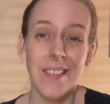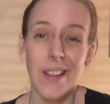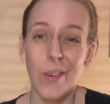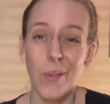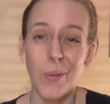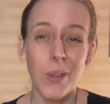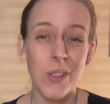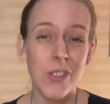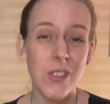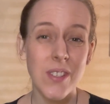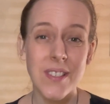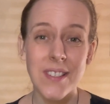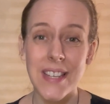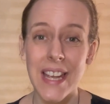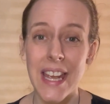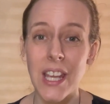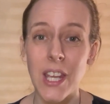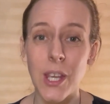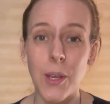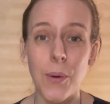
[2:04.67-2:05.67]
that will just
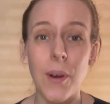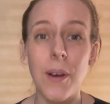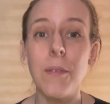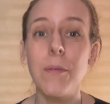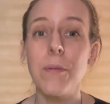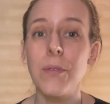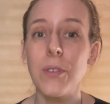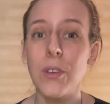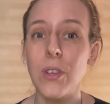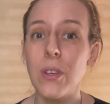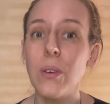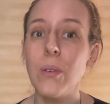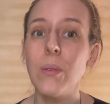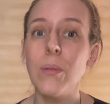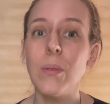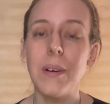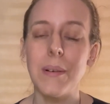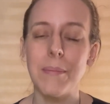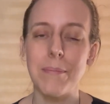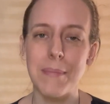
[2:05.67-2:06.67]
take you a
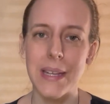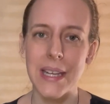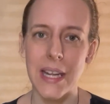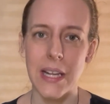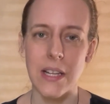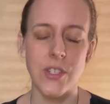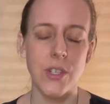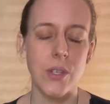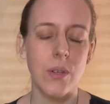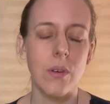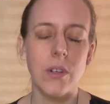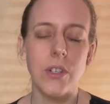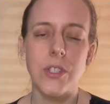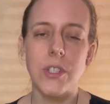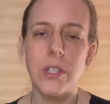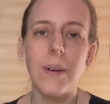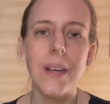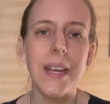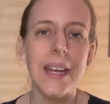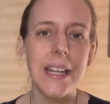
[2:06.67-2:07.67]
few minutes. You could
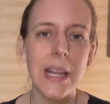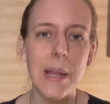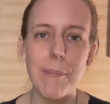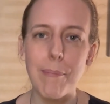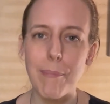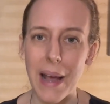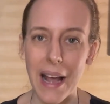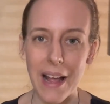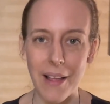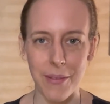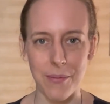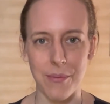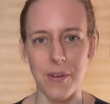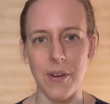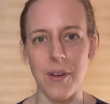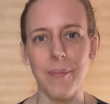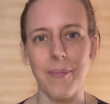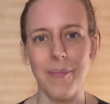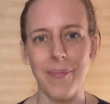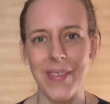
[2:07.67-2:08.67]
do it in the
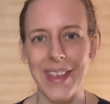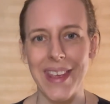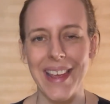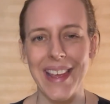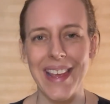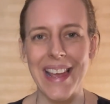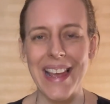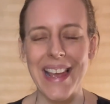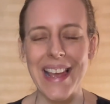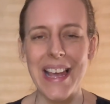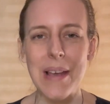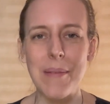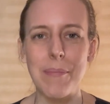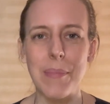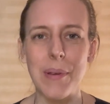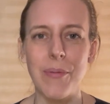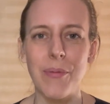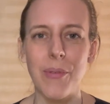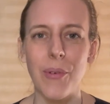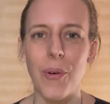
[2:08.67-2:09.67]
bathroom
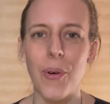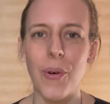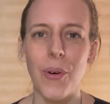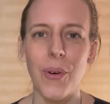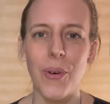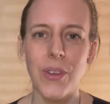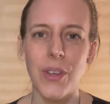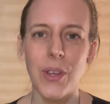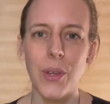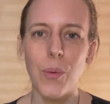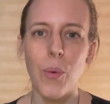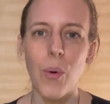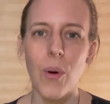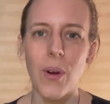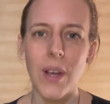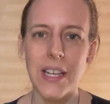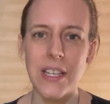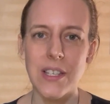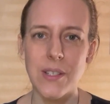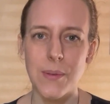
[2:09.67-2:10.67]
before you
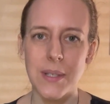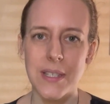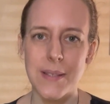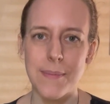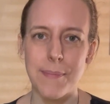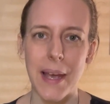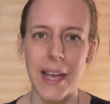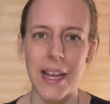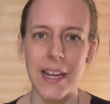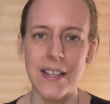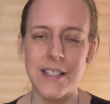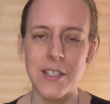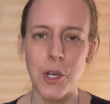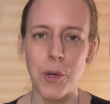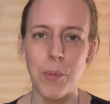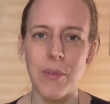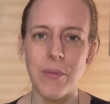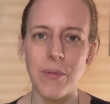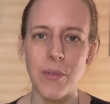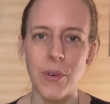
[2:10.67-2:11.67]
walk into a space or
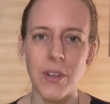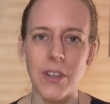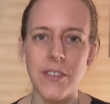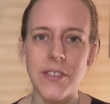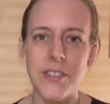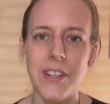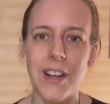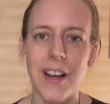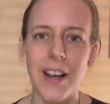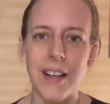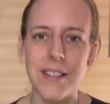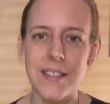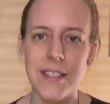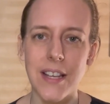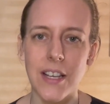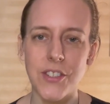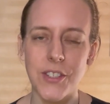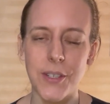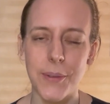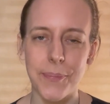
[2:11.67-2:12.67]
before you start a
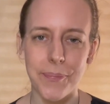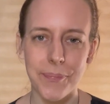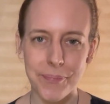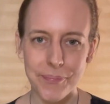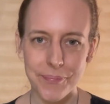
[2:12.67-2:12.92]
session.